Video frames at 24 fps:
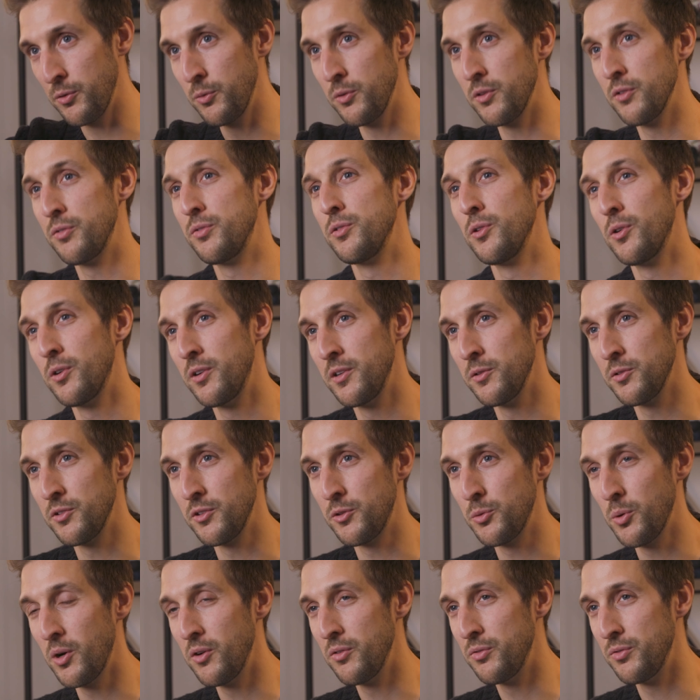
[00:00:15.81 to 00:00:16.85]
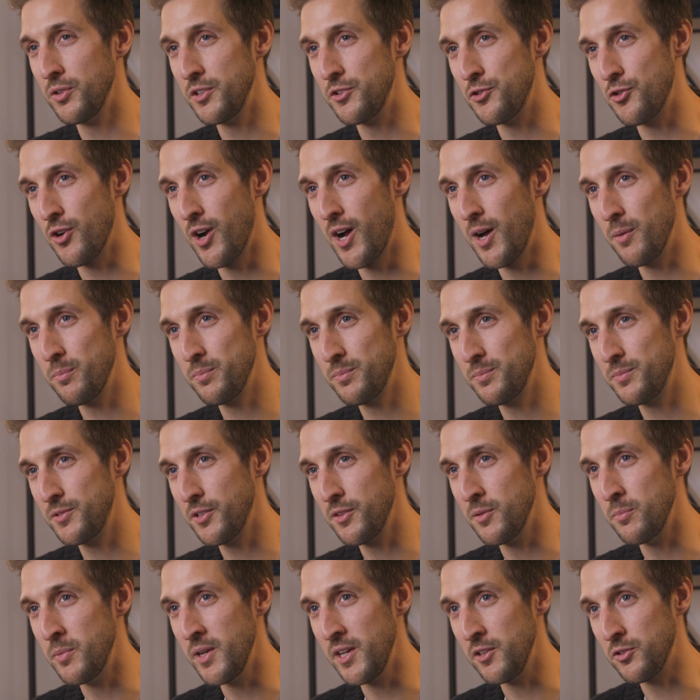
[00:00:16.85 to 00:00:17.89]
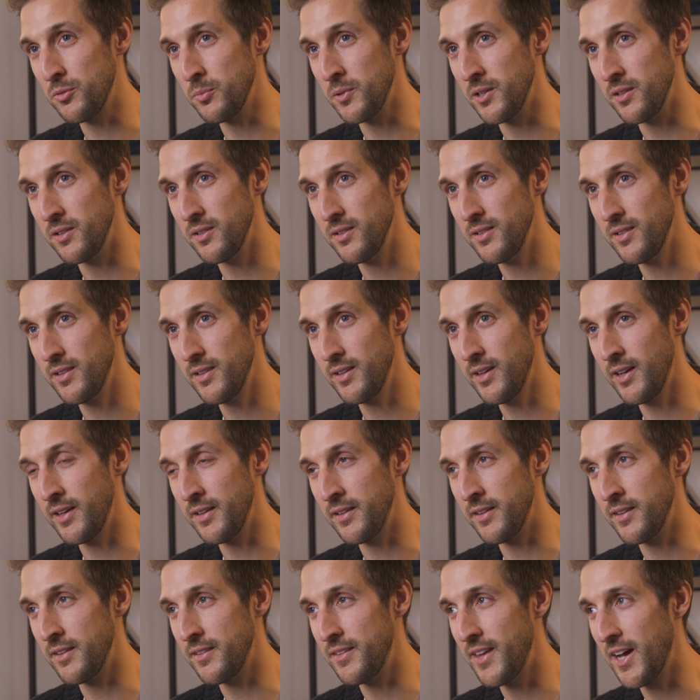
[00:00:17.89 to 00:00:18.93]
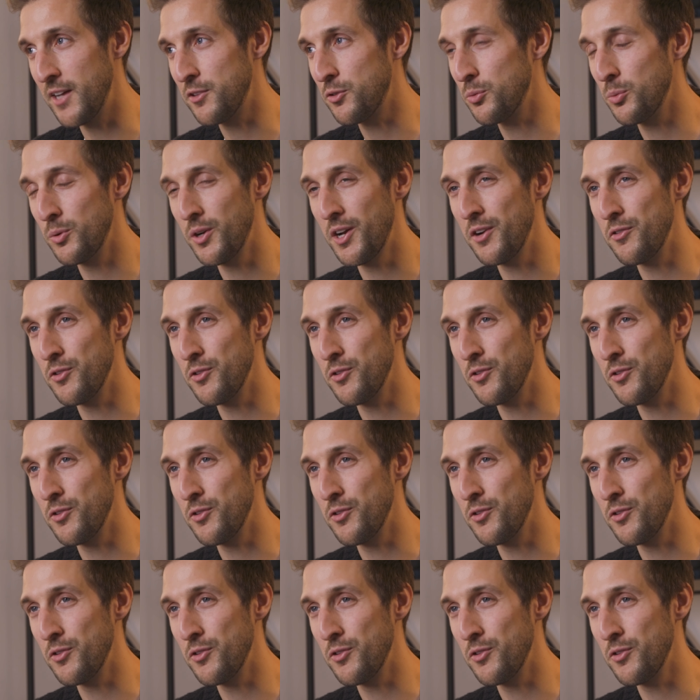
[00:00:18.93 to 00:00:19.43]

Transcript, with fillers: through the floor and it was a 12 foot drop to the basement. And that's when I